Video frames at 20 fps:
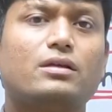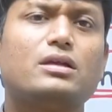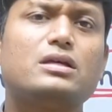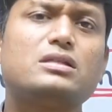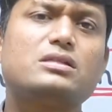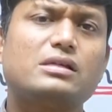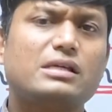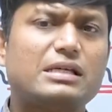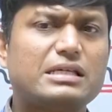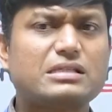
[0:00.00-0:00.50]

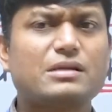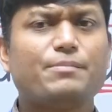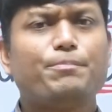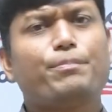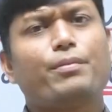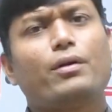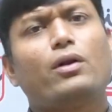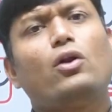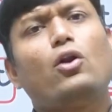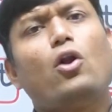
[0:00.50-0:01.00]
This is a
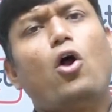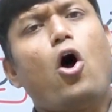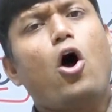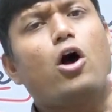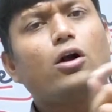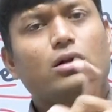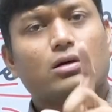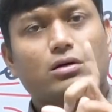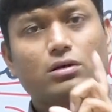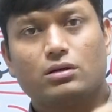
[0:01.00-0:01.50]

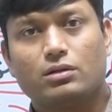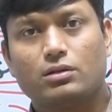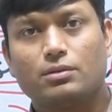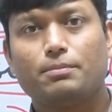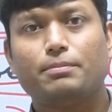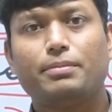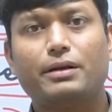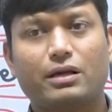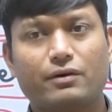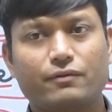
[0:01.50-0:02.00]
prolonged
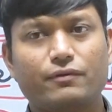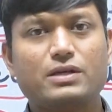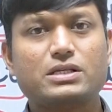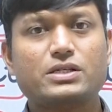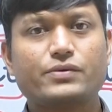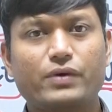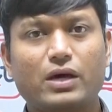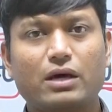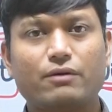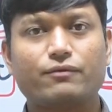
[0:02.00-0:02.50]
break
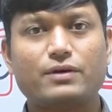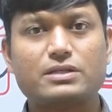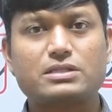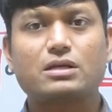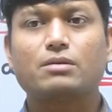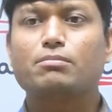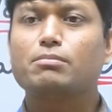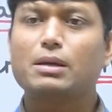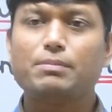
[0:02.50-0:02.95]
phase we are facing.